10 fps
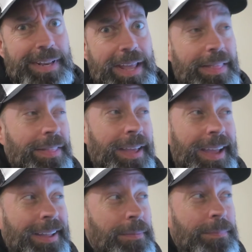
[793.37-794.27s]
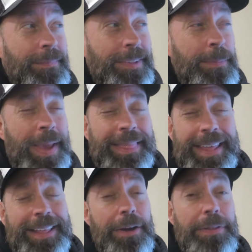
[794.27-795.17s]
And I, you may
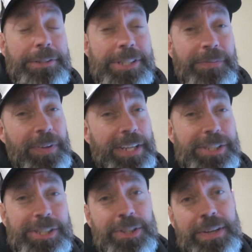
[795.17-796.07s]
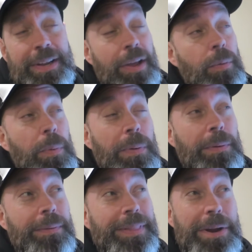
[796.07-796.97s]
think, oh, they're just fish.
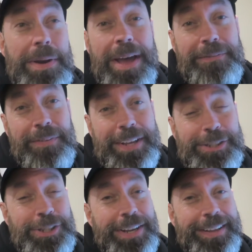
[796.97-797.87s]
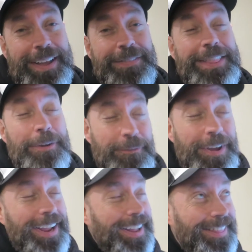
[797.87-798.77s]
Well, they're not fish. I mean, they're
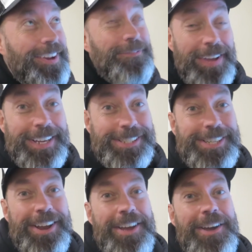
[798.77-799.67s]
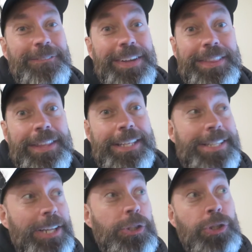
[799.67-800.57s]
they're fish, but
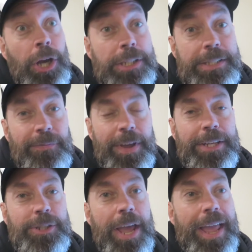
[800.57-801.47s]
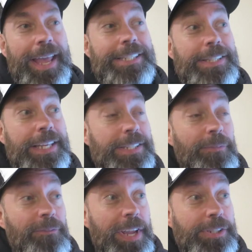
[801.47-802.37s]
it's not just fish. It's these
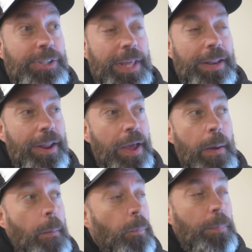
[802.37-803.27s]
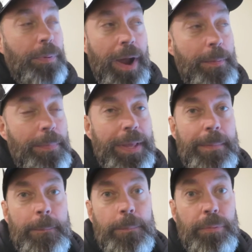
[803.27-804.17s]
fish that were
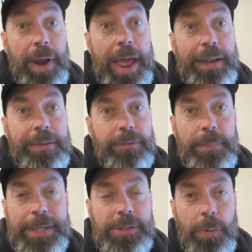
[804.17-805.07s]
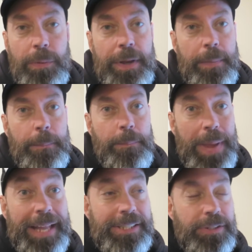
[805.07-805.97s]
probably bred to be sold at a
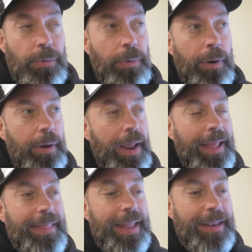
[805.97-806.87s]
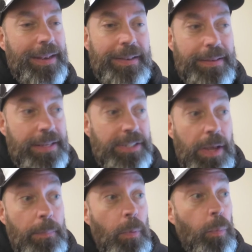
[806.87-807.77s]
pet store, and then
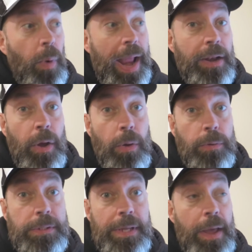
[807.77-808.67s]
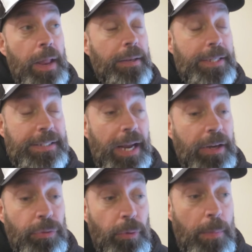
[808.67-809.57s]
some randos
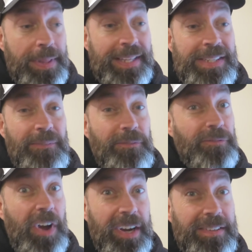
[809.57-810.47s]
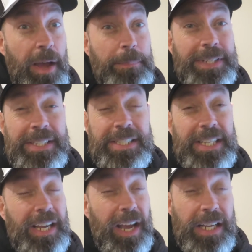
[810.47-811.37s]
decide to throw them in this fucked up,
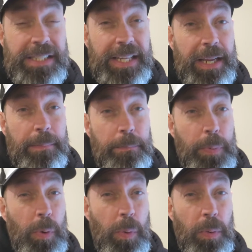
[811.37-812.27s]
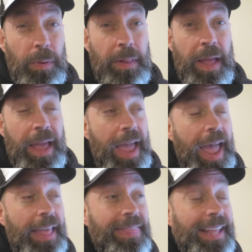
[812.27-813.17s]
disgusting pool,
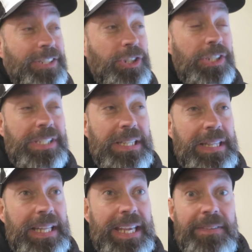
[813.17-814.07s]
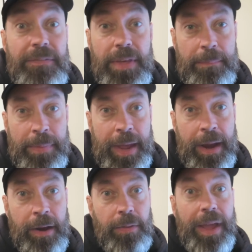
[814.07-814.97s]
and then just leave them
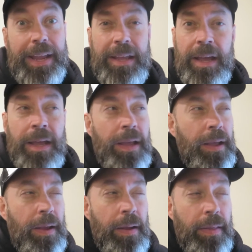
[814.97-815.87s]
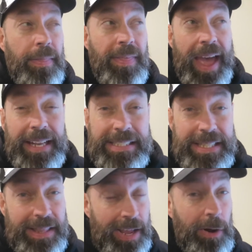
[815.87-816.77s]
there. Like, that's
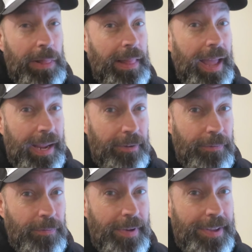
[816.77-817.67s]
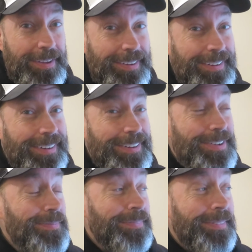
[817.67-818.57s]
their life.
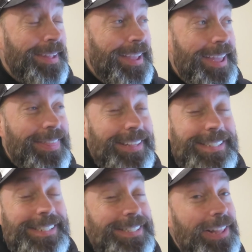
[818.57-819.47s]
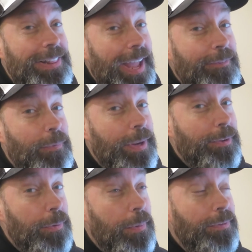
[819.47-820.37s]
This is the life we
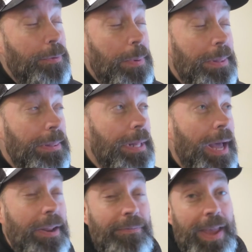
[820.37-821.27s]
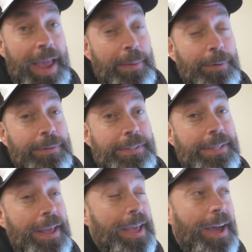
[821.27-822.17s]
do to a lot of
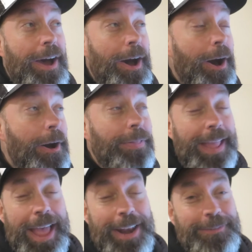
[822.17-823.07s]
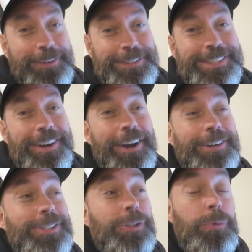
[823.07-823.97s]
animals. All the animals
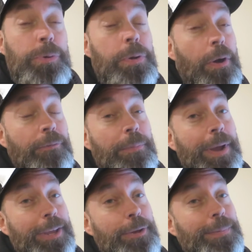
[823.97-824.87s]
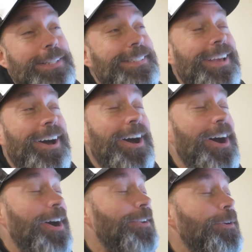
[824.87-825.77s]
are screwed over by humans one
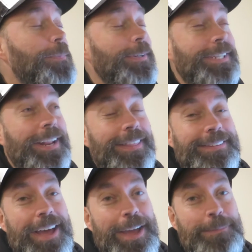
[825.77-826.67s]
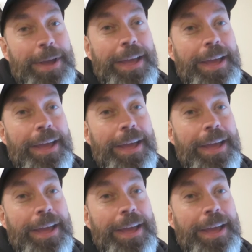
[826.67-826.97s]
hundred percent of the time.